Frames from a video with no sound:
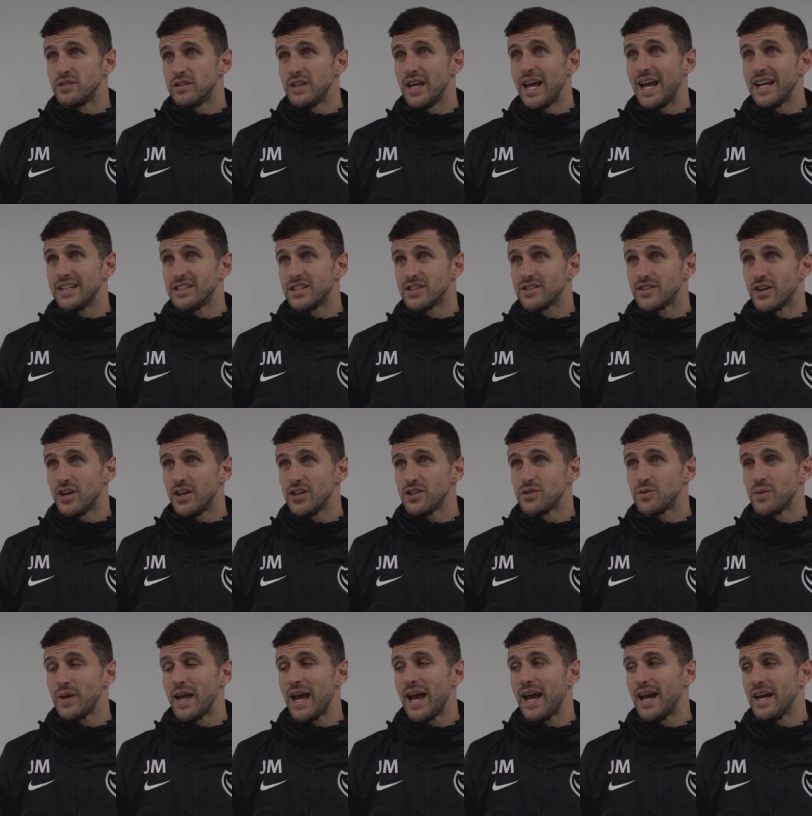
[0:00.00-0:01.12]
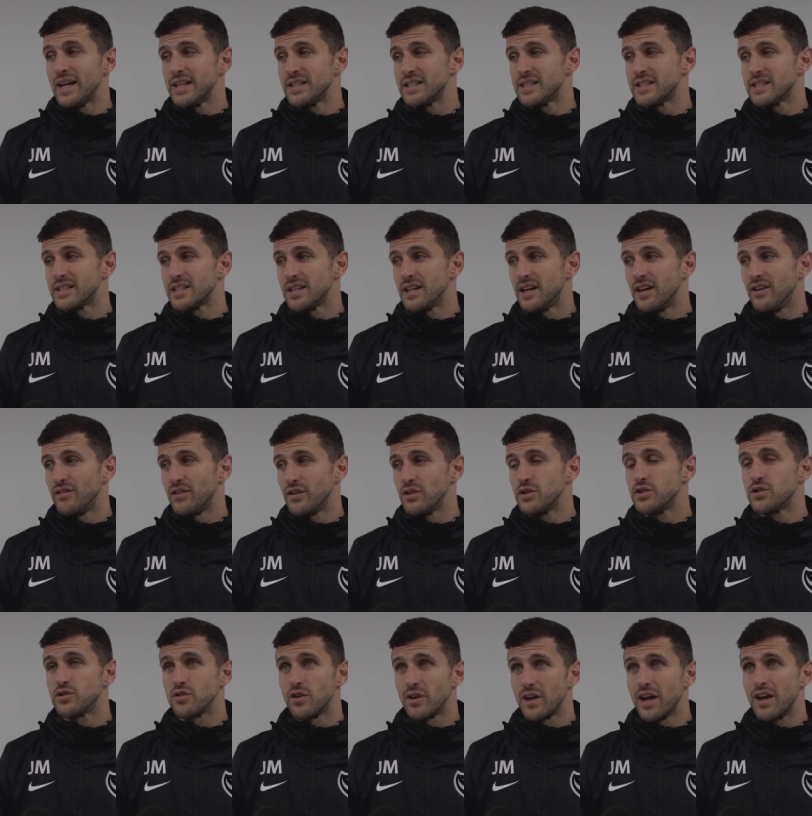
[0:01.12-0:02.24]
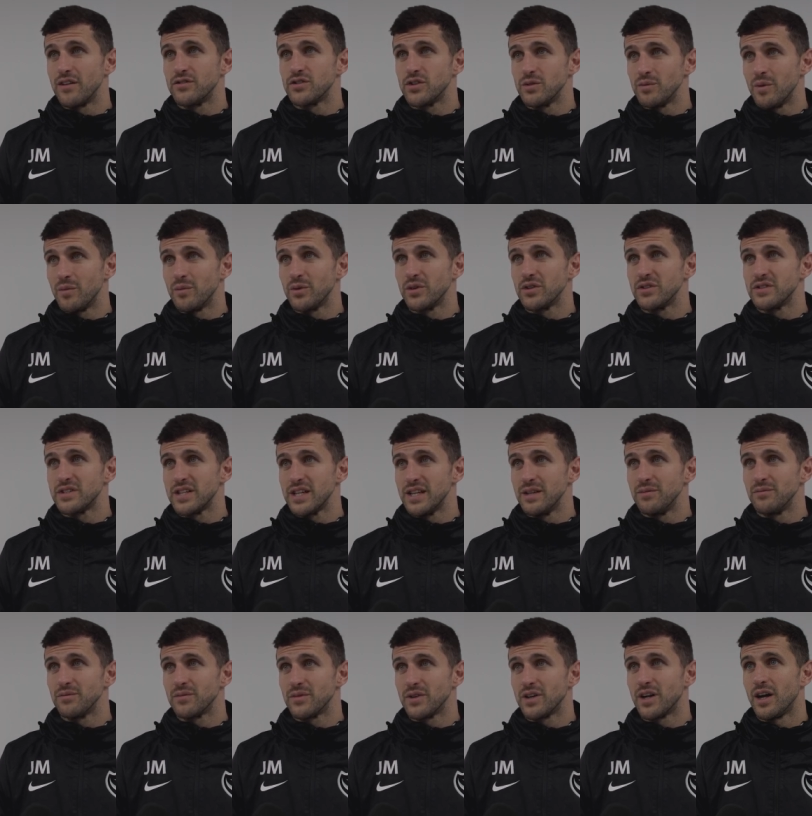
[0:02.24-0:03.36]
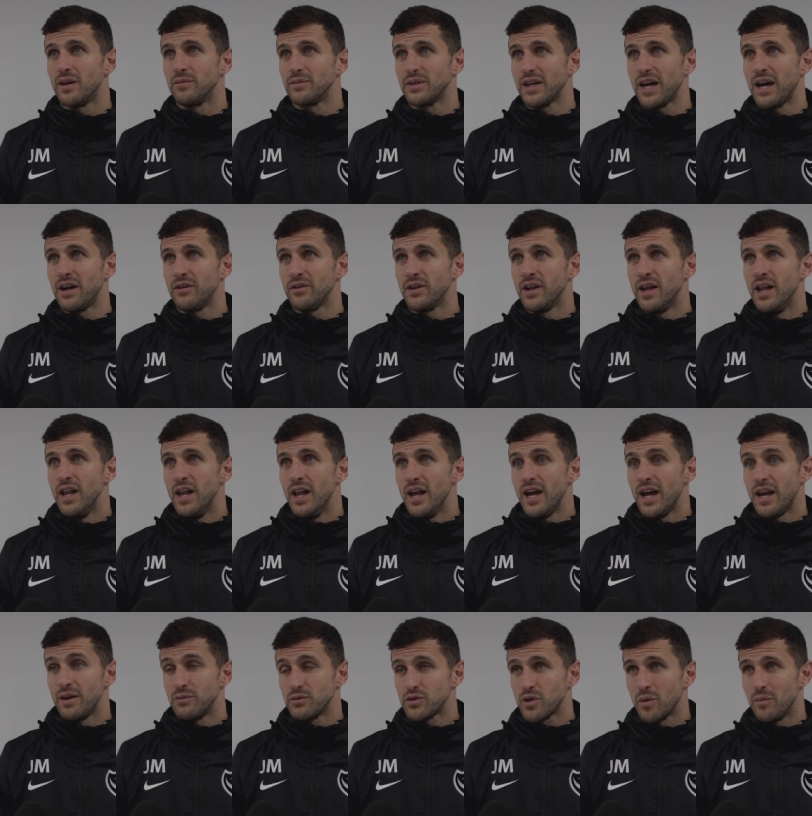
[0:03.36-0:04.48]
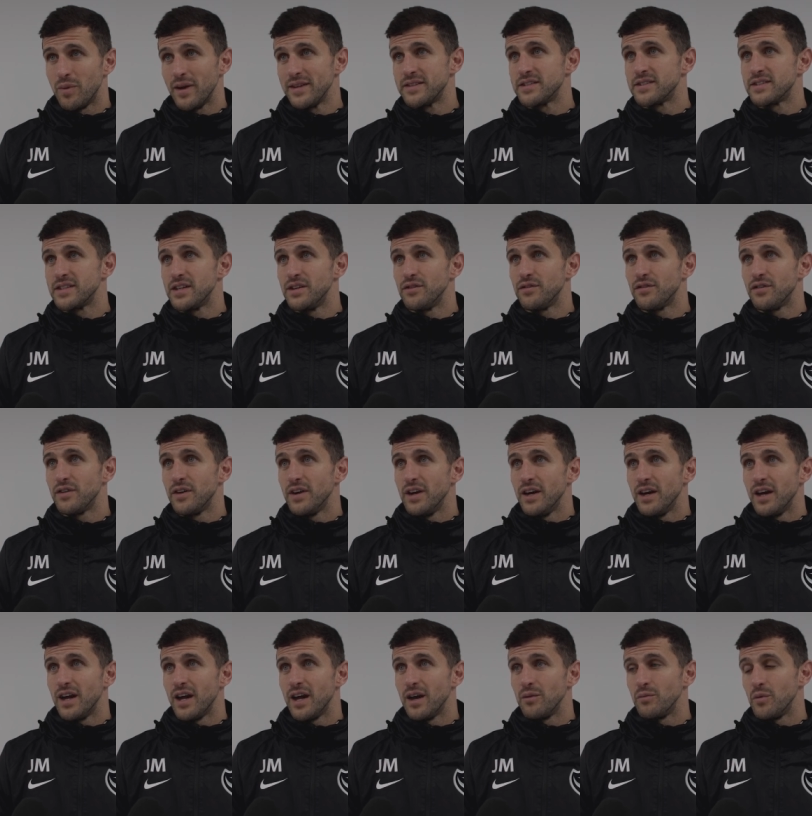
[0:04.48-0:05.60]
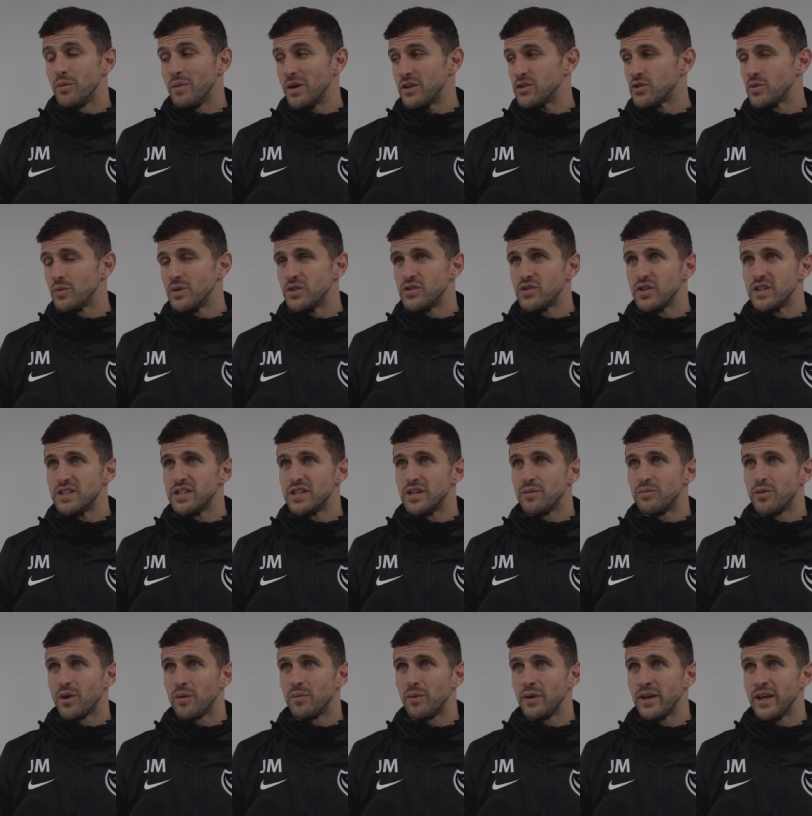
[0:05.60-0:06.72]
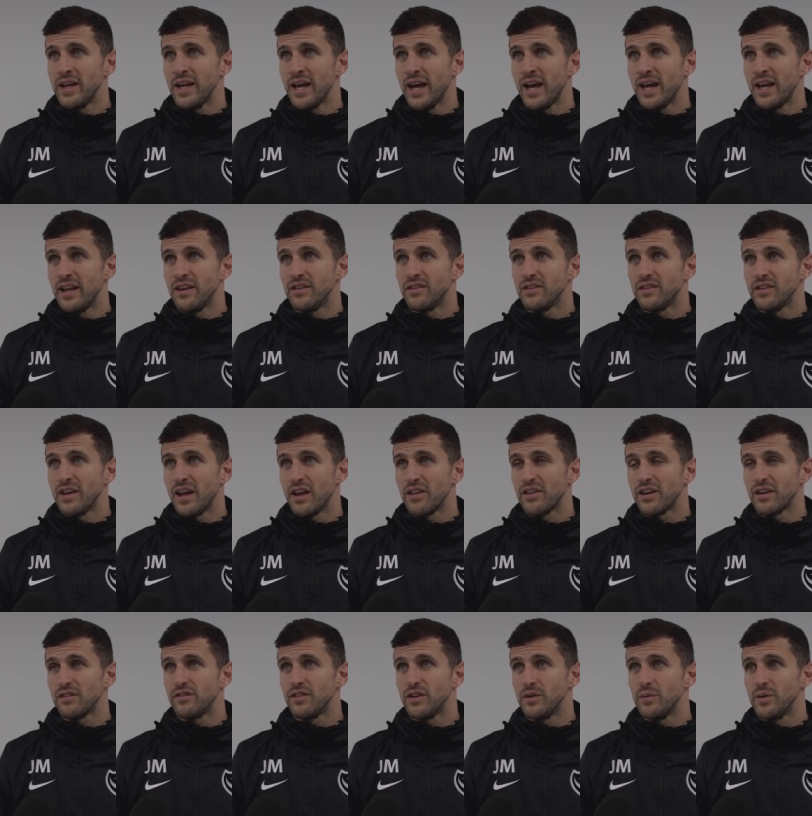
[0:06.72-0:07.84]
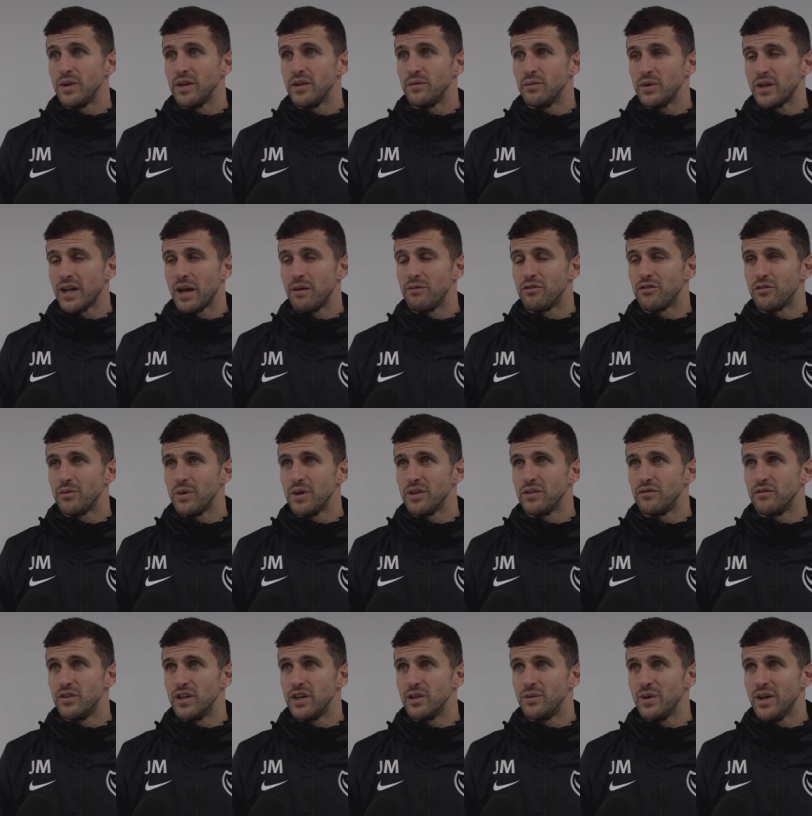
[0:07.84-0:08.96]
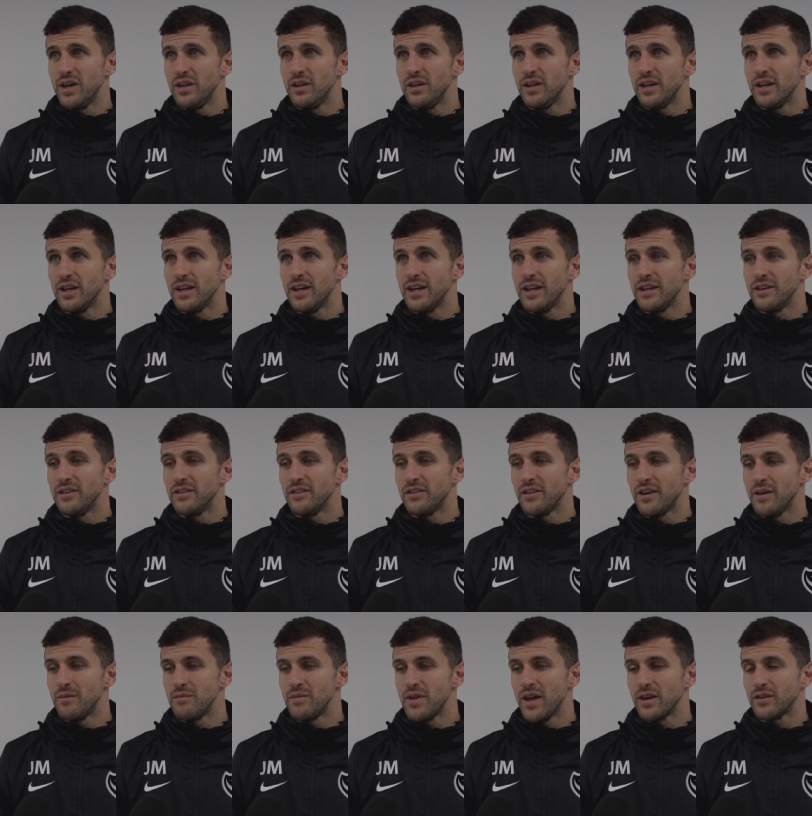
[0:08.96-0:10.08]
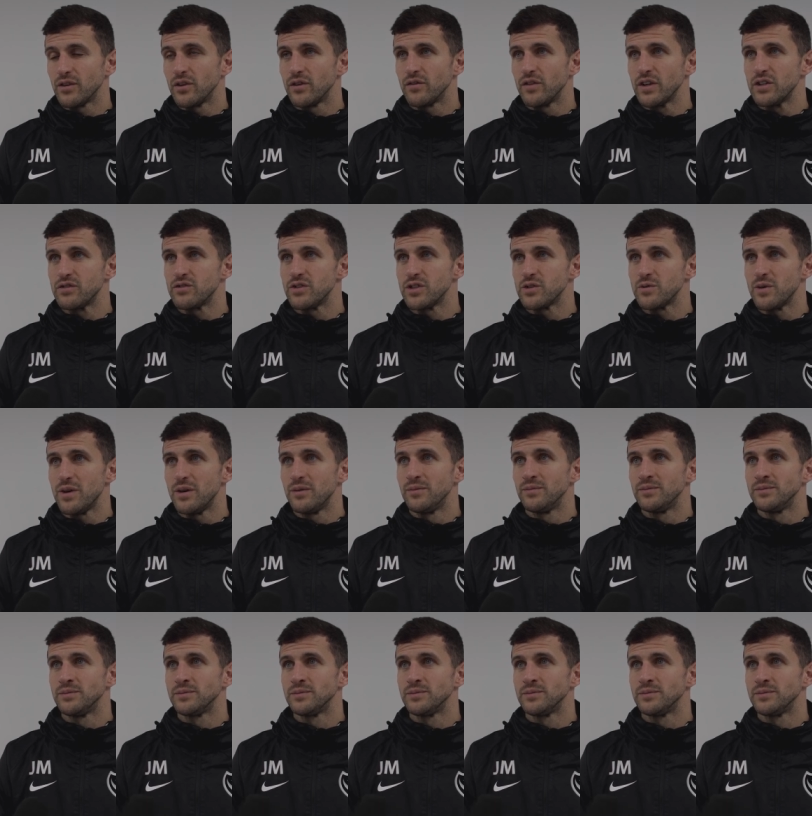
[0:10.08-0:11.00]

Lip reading: exercise. We had a very strong AFC Wimbledon team come down and it was competitive. We made sure we treated it properly and, yeah, thankfully we came through it really well and, yeah, got a victory as well.